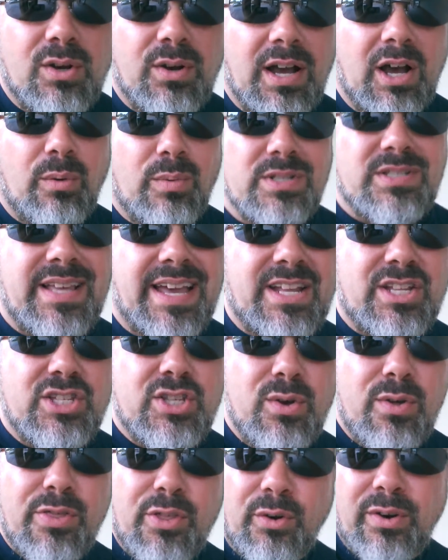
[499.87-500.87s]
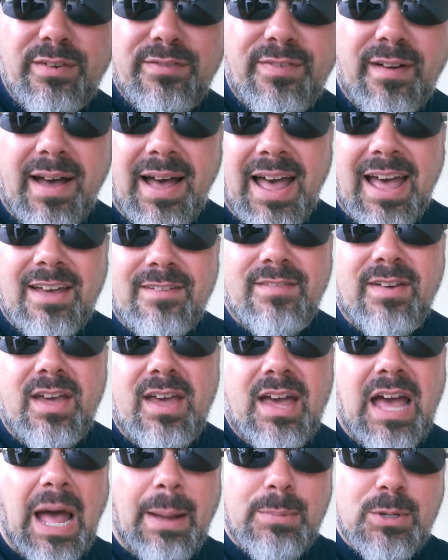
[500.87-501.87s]
ago, I was like 235.
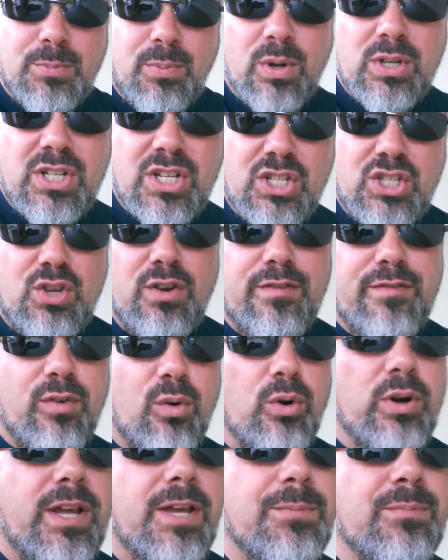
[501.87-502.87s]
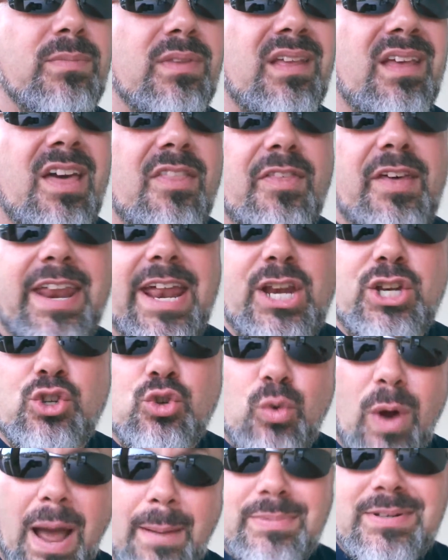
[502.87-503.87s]
I was pushing 240. Then I
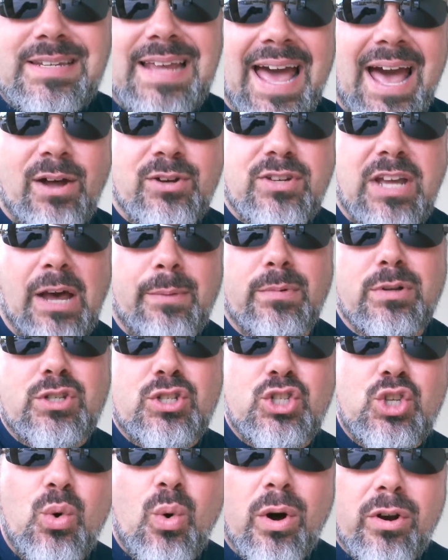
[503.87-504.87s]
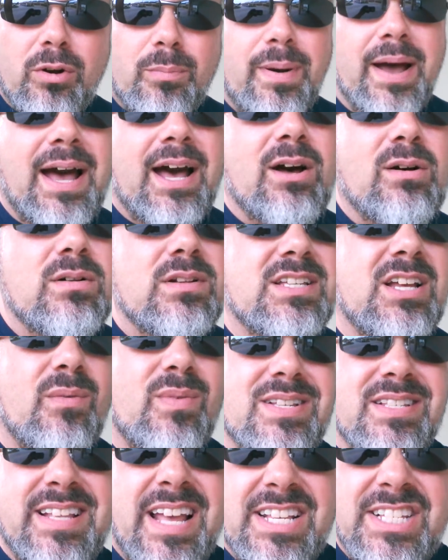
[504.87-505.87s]
dropped down to almost 200 pounds. I
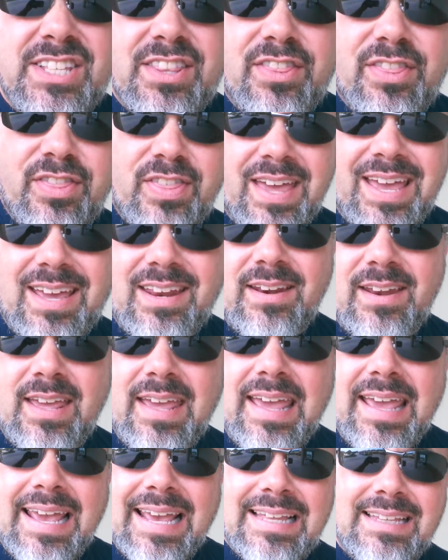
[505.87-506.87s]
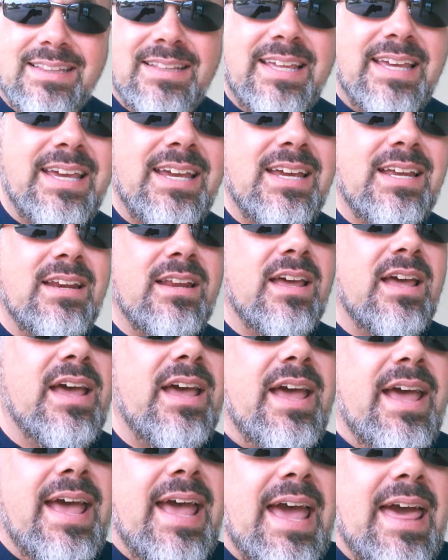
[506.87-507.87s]
was nice and thin and lean.
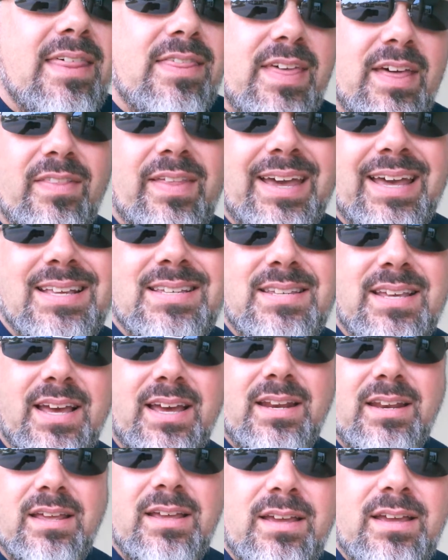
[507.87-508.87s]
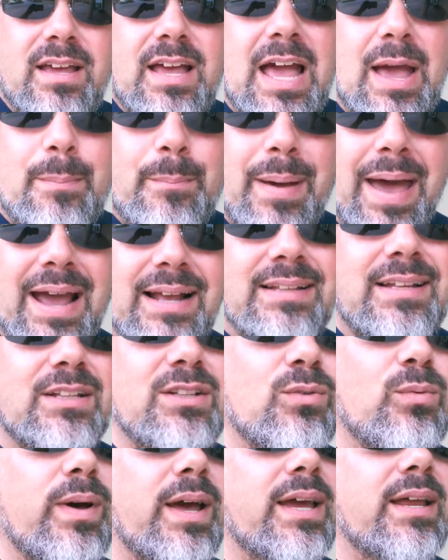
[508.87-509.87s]
And then, like I said, I packed on
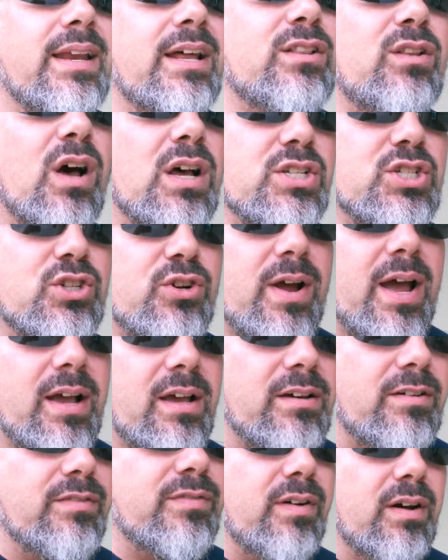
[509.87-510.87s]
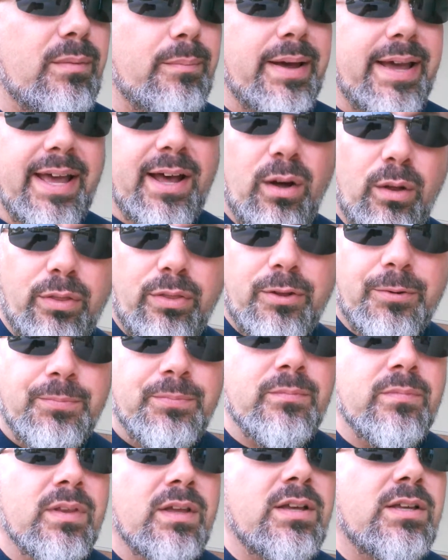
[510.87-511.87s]
the weight. I lost track of my health.
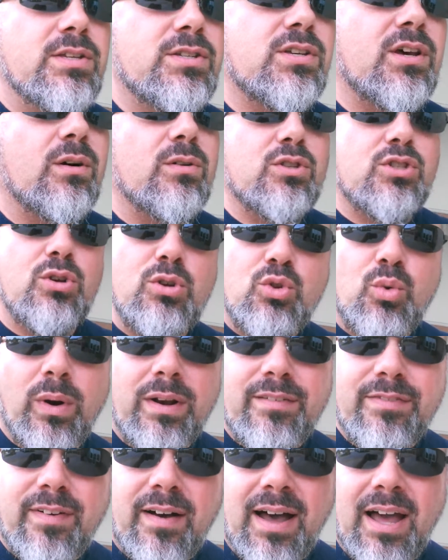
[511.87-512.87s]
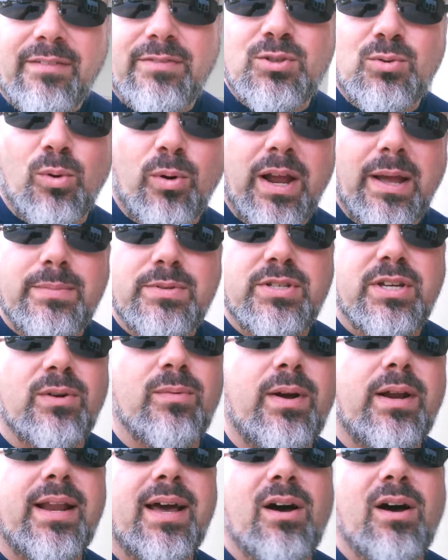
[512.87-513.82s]
So 225 is where I am sitting right